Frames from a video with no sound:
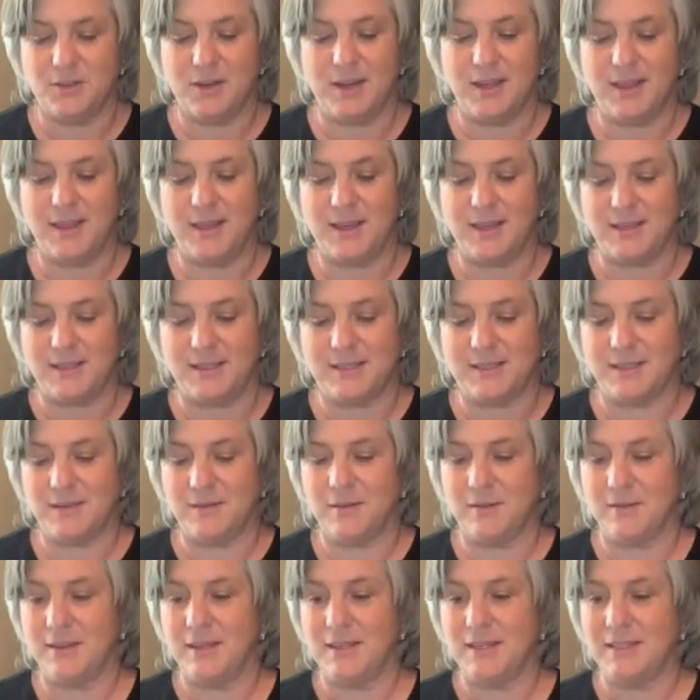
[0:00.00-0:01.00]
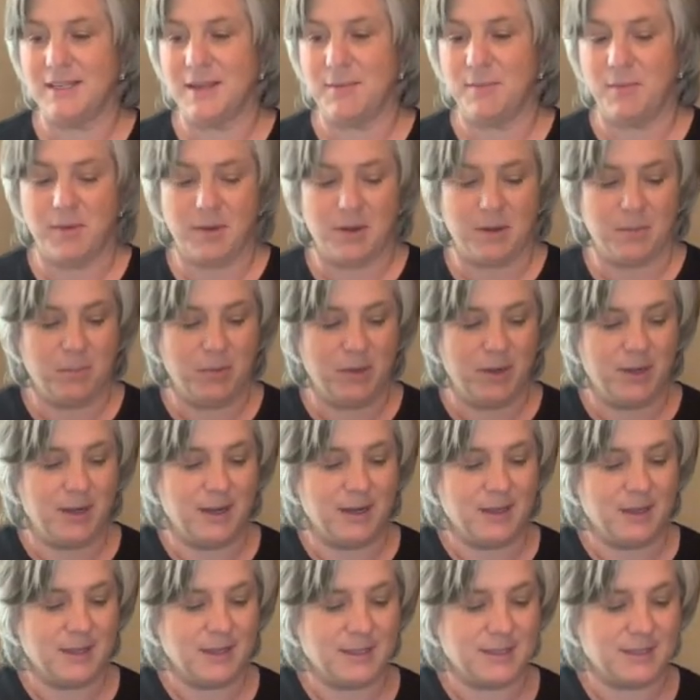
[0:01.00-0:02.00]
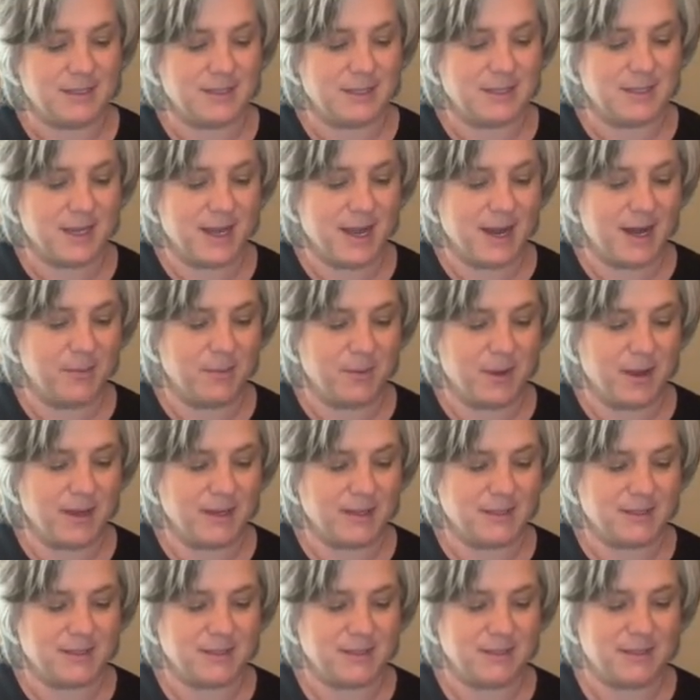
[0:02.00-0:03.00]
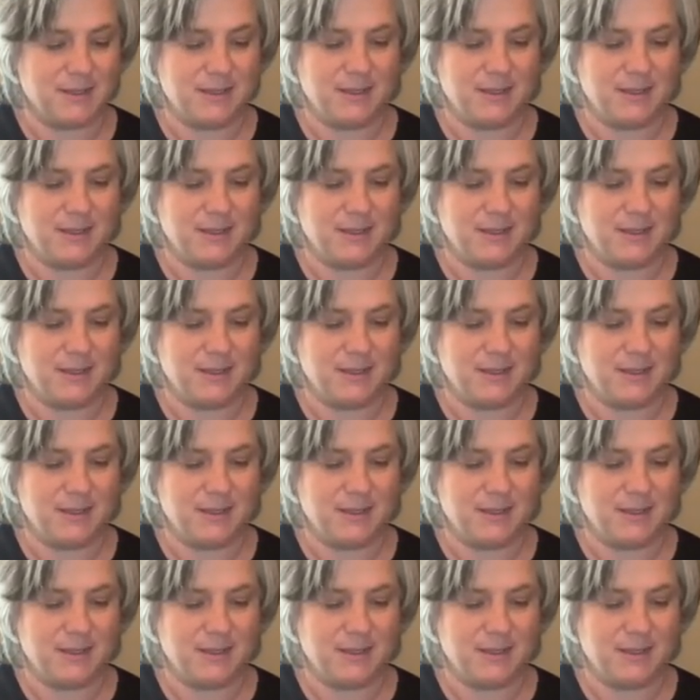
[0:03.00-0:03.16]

this. This time I'm going to put it in sideways.